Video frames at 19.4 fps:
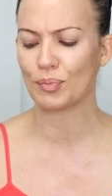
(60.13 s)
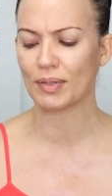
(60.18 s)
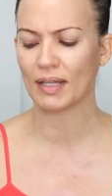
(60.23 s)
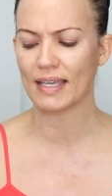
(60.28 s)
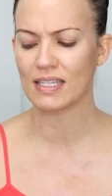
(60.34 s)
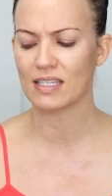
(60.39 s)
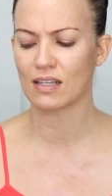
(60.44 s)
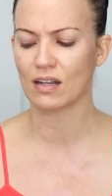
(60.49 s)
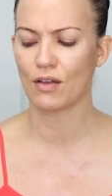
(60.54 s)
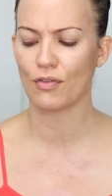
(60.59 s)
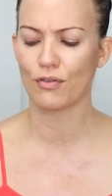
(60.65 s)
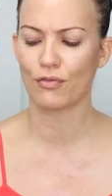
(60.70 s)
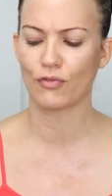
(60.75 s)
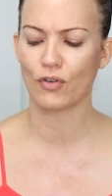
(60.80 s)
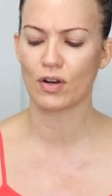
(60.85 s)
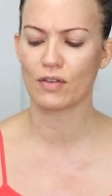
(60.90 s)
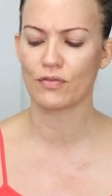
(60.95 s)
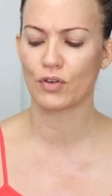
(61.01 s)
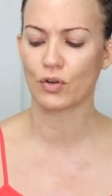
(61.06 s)
place it on the
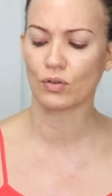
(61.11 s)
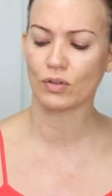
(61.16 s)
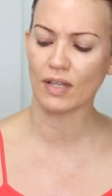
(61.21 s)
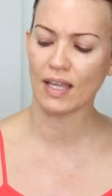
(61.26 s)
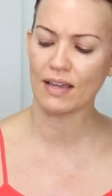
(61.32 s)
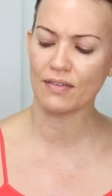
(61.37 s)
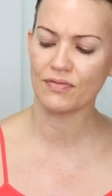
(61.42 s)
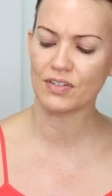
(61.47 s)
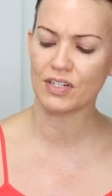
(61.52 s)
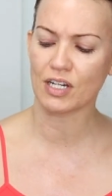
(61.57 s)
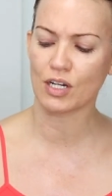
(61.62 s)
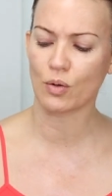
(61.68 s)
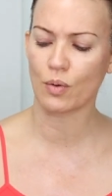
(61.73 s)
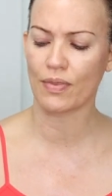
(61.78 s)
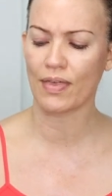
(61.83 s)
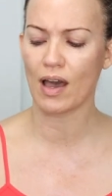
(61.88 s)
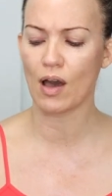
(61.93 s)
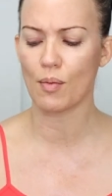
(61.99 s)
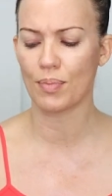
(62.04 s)
front of your left ear
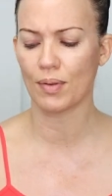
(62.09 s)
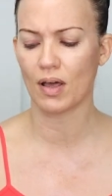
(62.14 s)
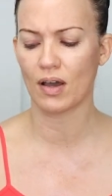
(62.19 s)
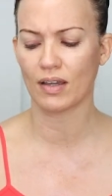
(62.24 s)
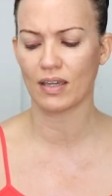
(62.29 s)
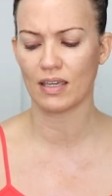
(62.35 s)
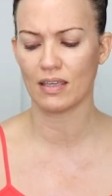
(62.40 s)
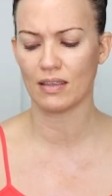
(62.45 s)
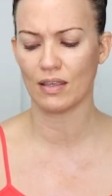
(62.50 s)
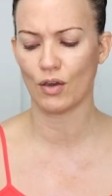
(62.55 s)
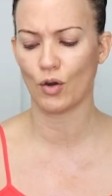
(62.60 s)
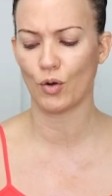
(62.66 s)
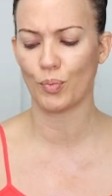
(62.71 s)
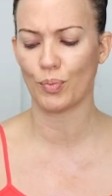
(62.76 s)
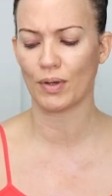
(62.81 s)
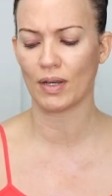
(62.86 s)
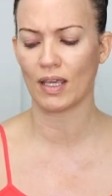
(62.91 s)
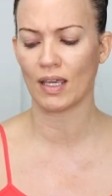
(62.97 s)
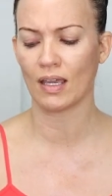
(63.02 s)
without blocking the
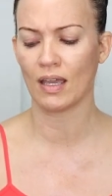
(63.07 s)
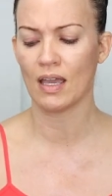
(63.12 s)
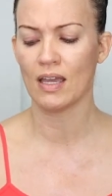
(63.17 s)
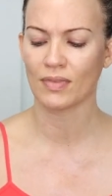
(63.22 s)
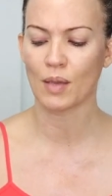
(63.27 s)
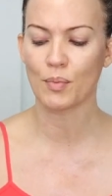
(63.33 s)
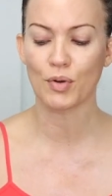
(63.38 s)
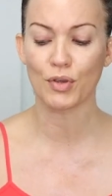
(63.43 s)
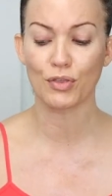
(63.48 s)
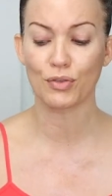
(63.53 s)
opening. Number